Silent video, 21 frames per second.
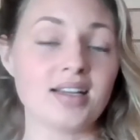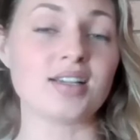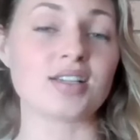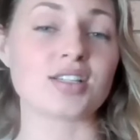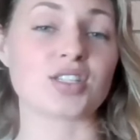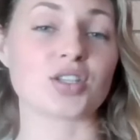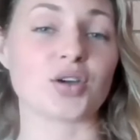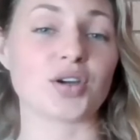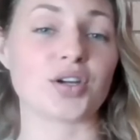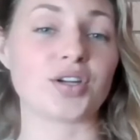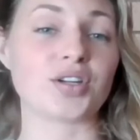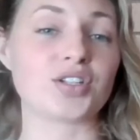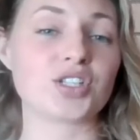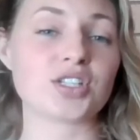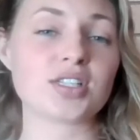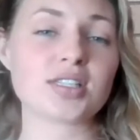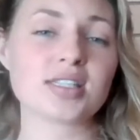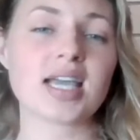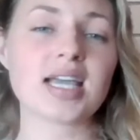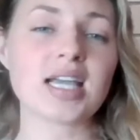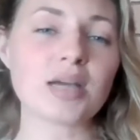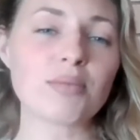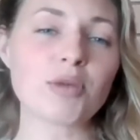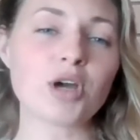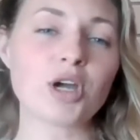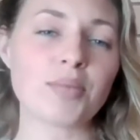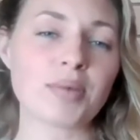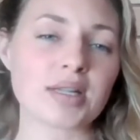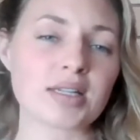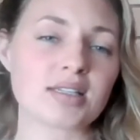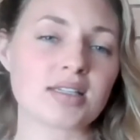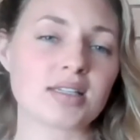So just take a
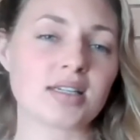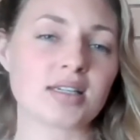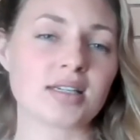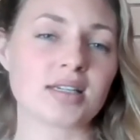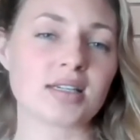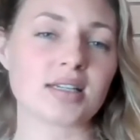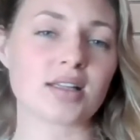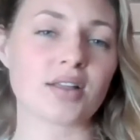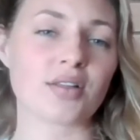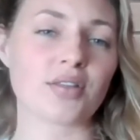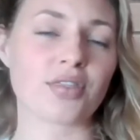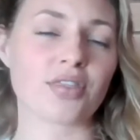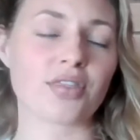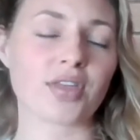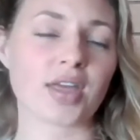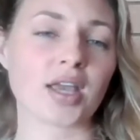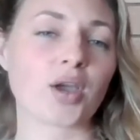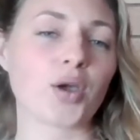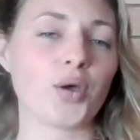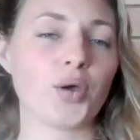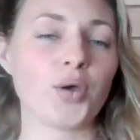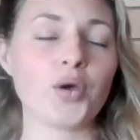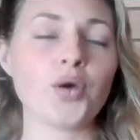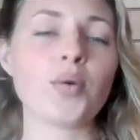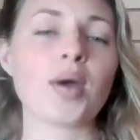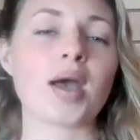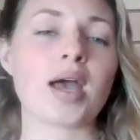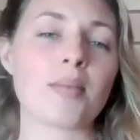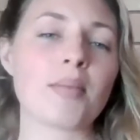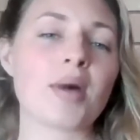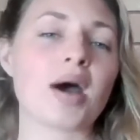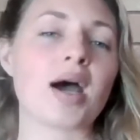moment to think, who
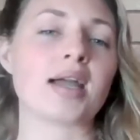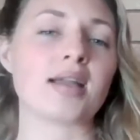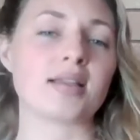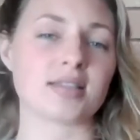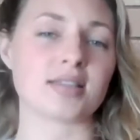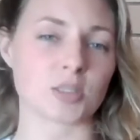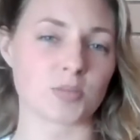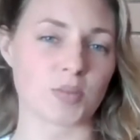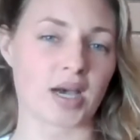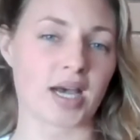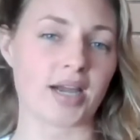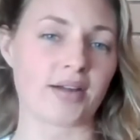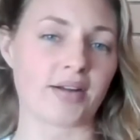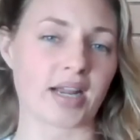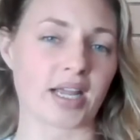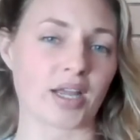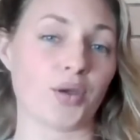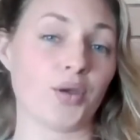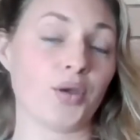am I inspiring?